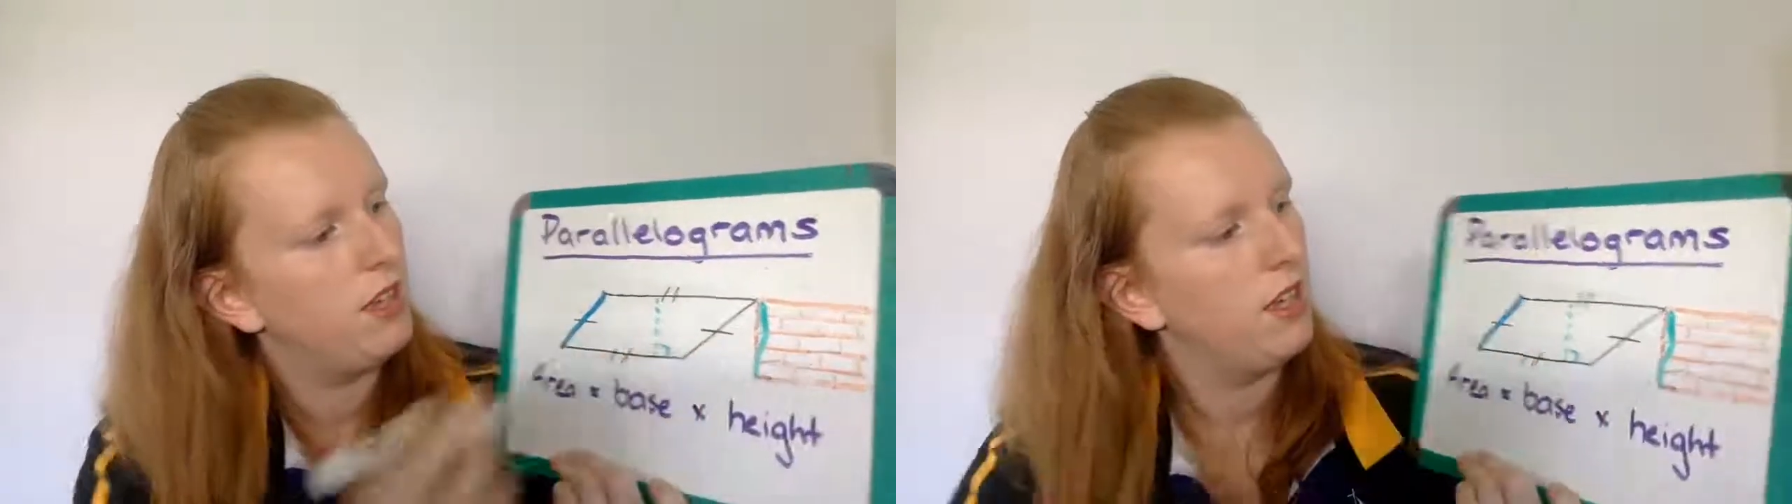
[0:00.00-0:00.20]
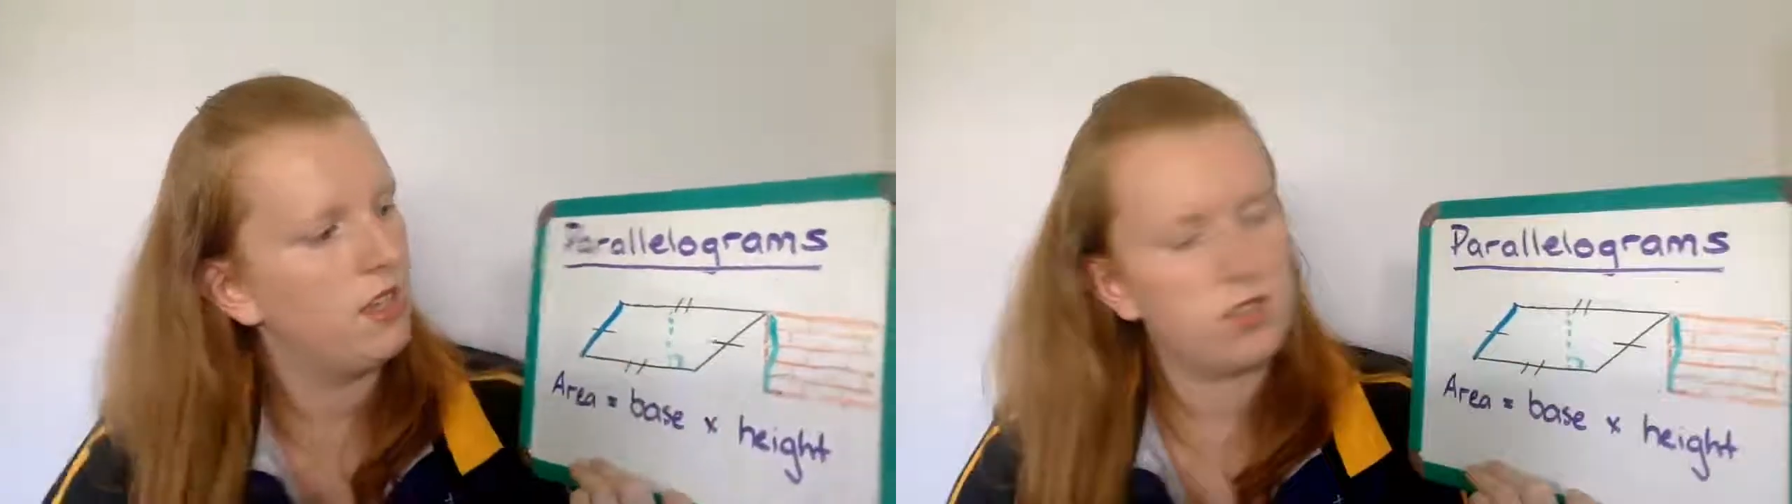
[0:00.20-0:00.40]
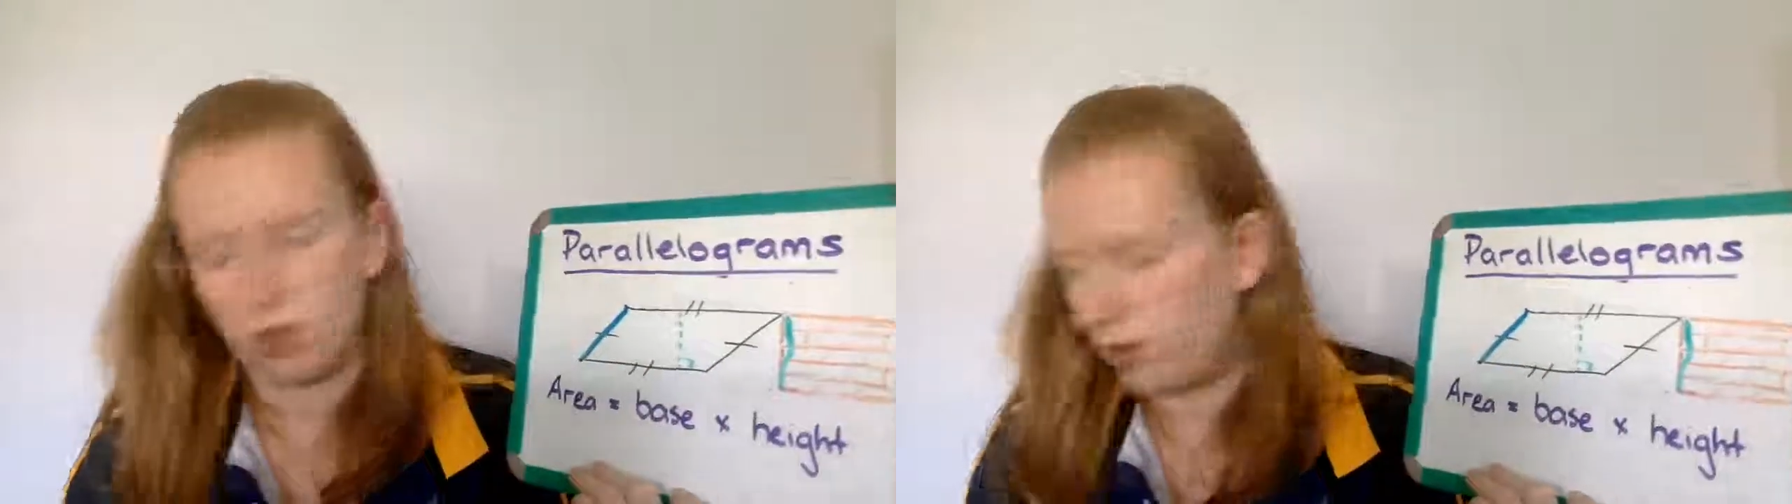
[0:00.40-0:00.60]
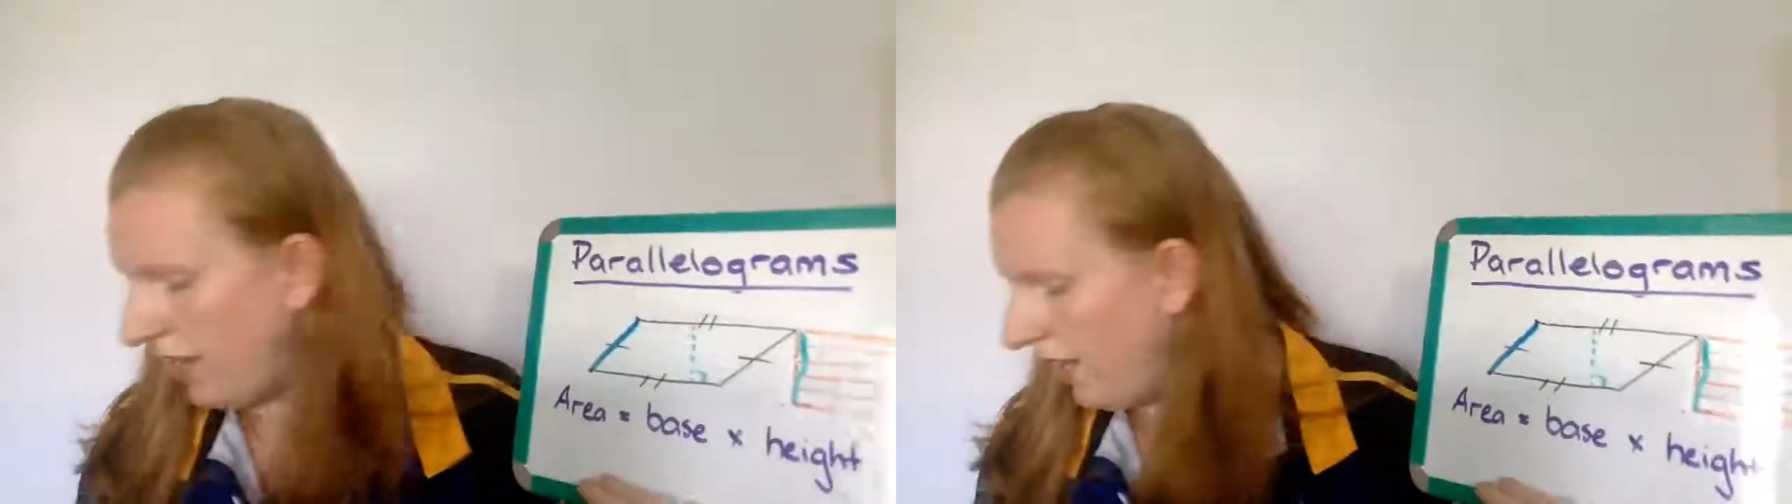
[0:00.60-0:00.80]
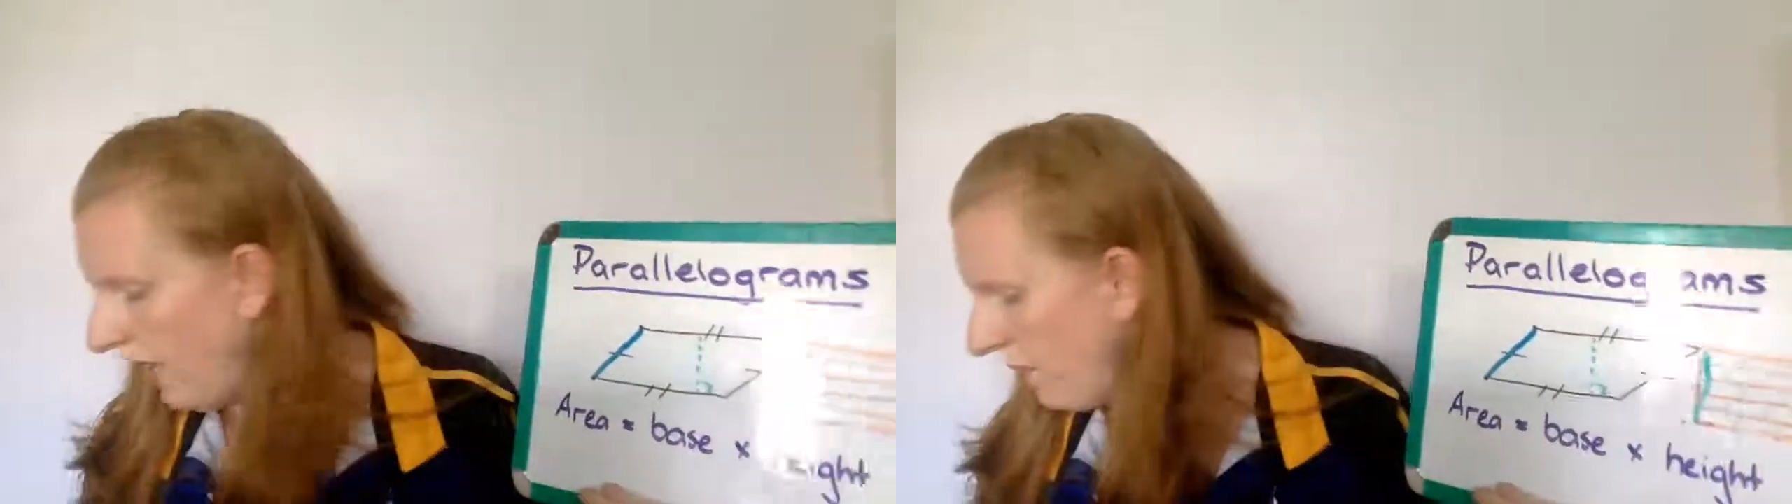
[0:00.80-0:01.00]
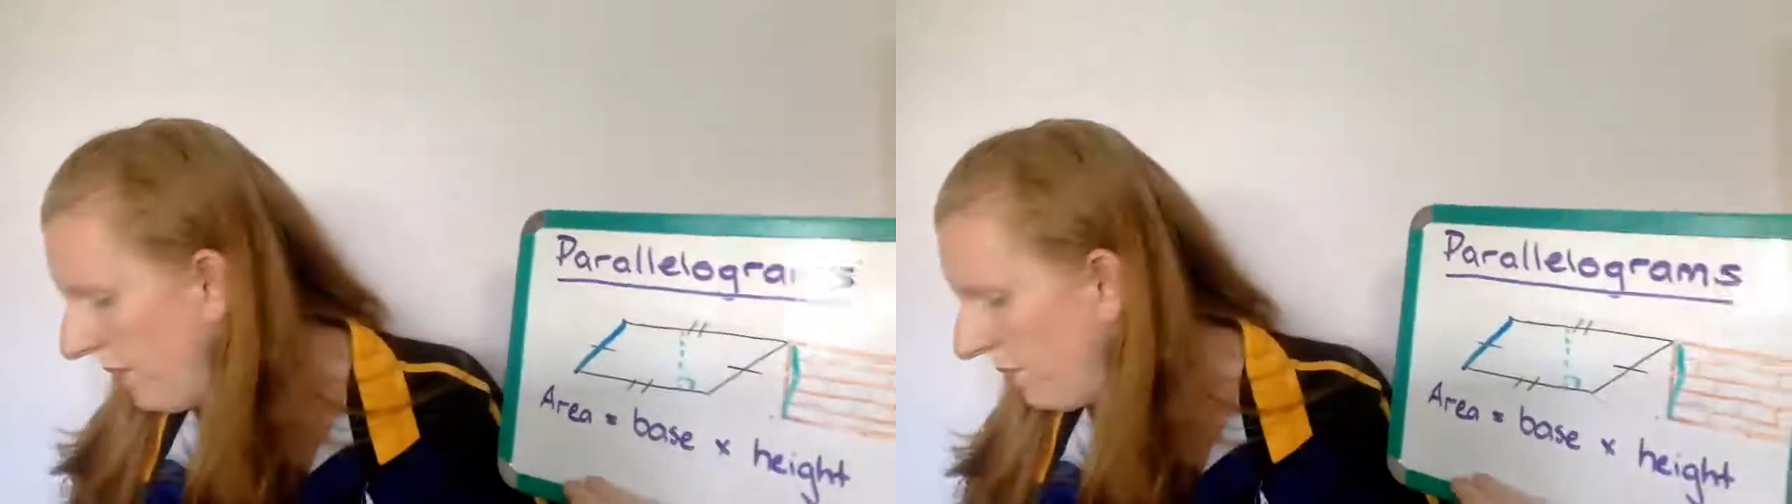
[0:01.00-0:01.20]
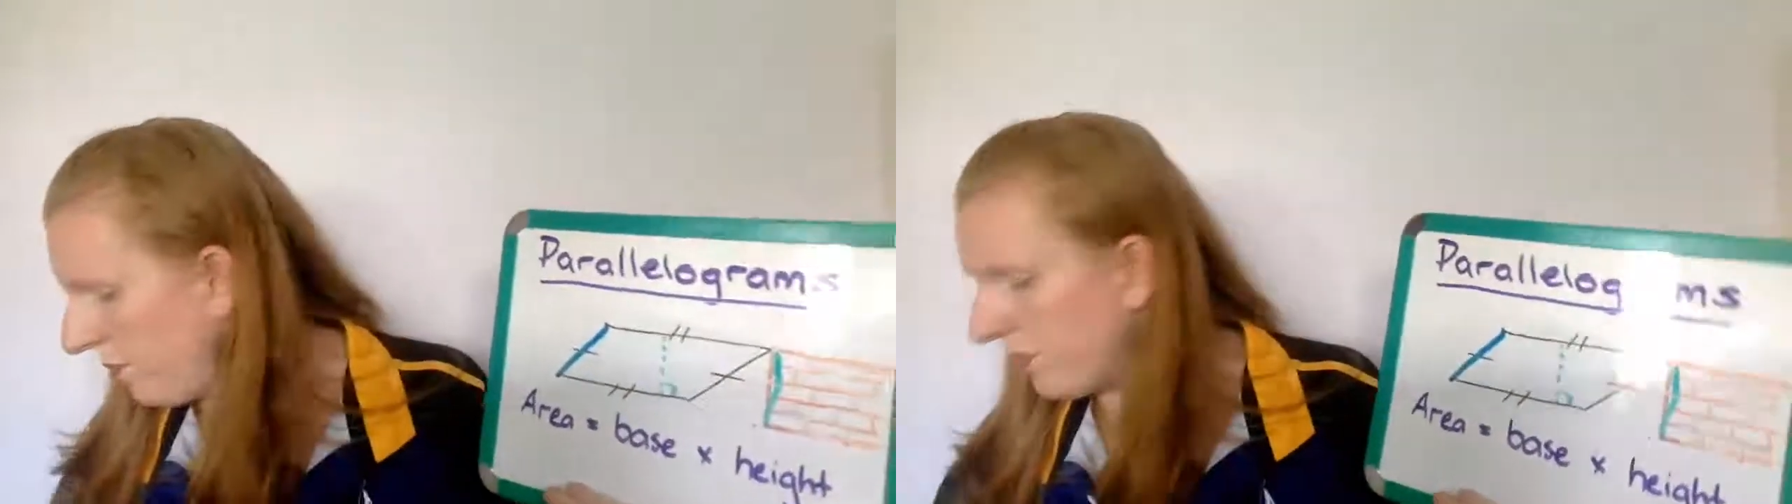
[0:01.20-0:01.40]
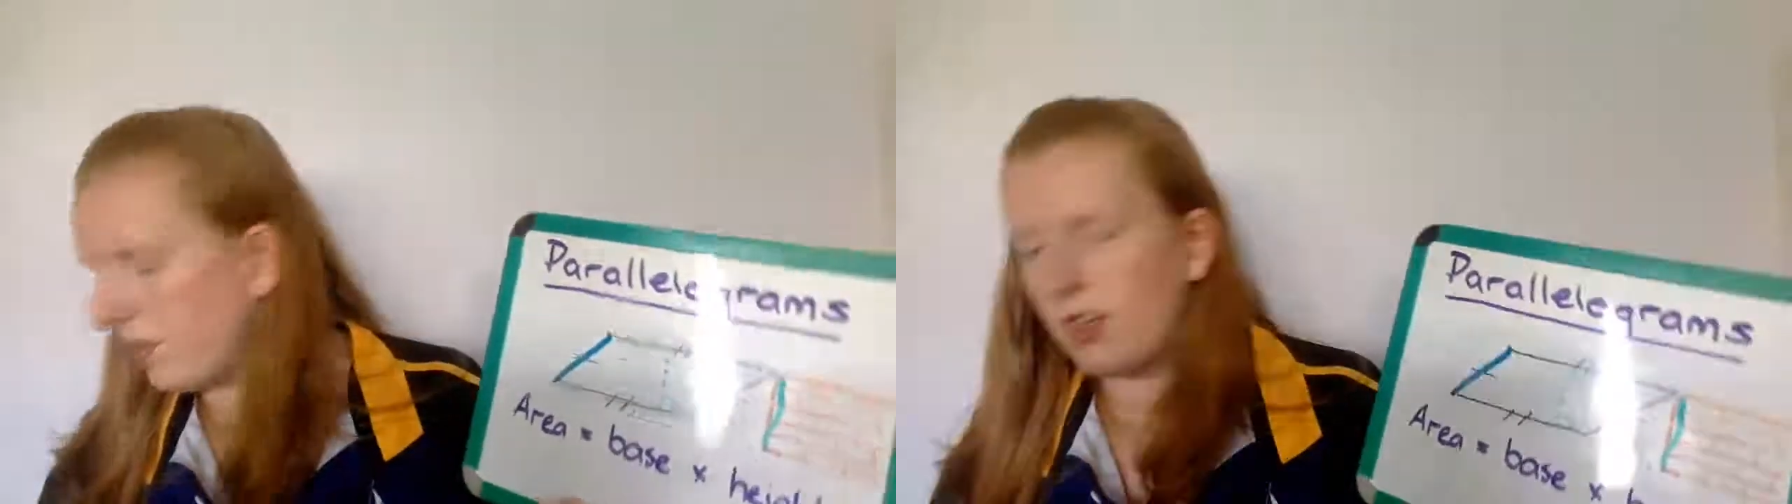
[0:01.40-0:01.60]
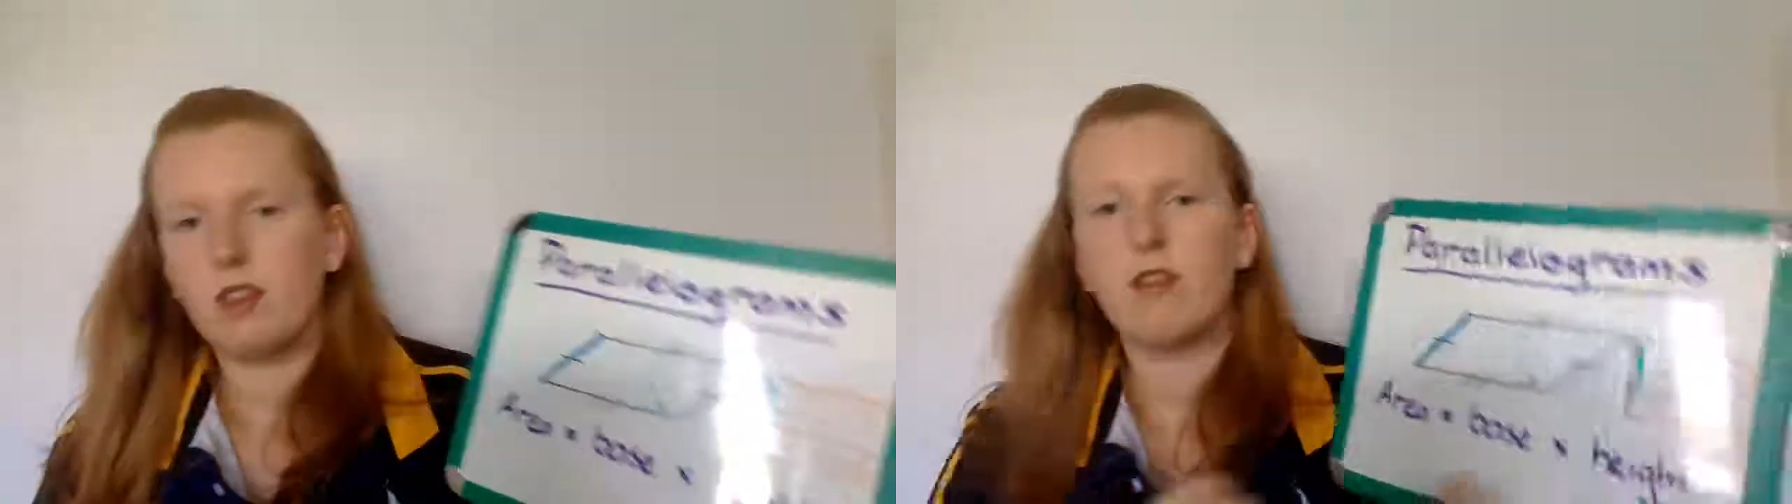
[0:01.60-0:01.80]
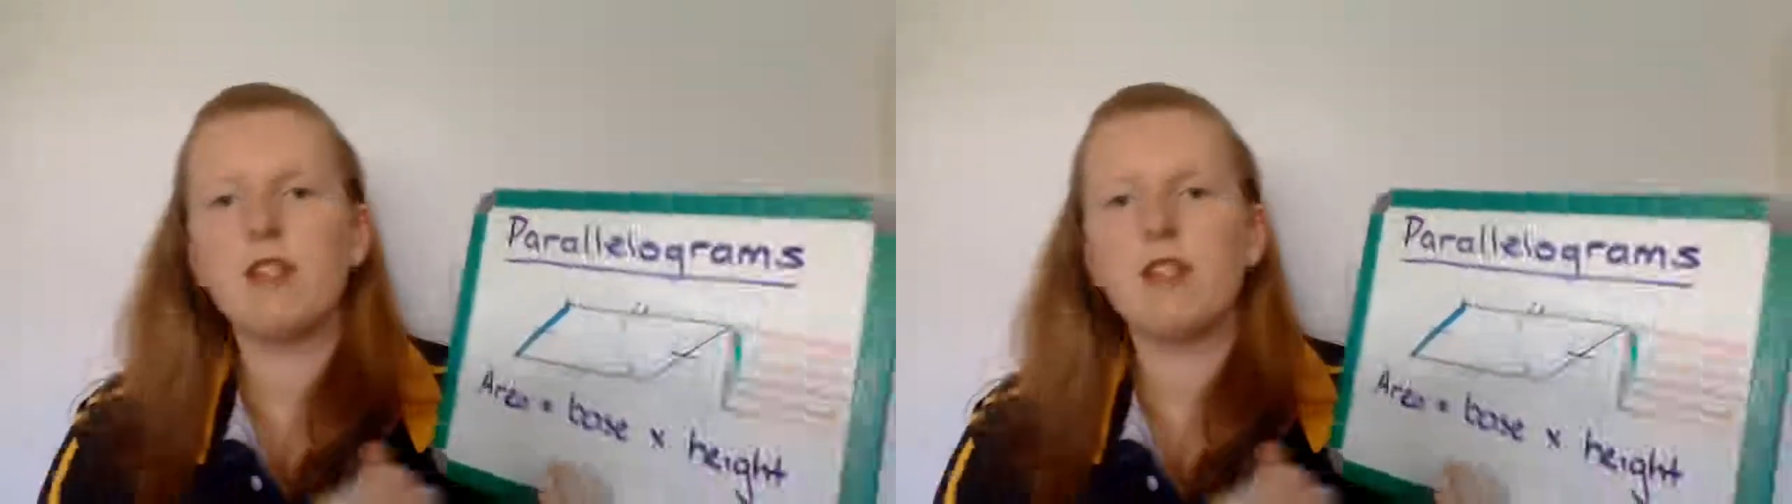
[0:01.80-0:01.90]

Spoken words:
So anyway, the